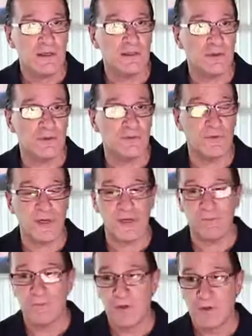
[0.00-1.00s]
sort of
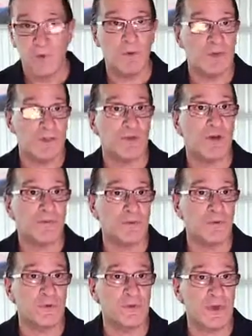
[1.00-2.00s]
what we strive
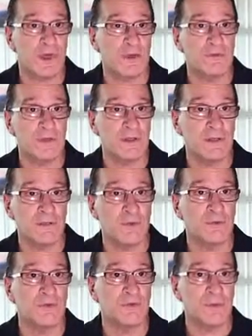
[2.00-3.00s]
for. So it's all
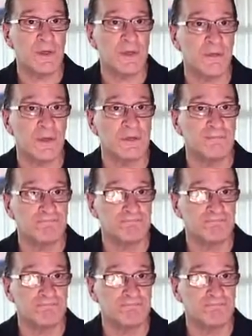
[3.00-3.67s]
good from here on in.